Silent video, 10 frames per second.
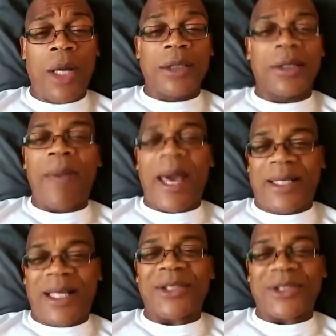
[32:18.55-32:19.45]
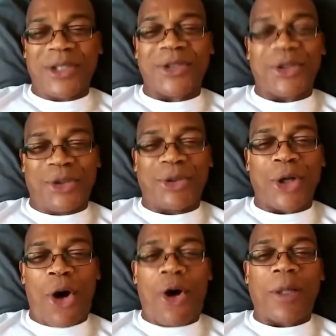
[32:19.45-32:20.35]
see, back then sisters used to
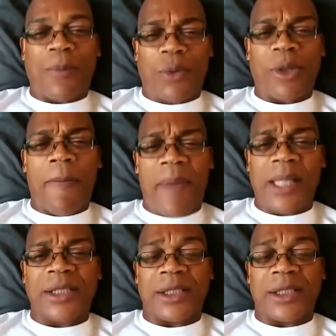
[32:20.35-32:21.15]
call up on the base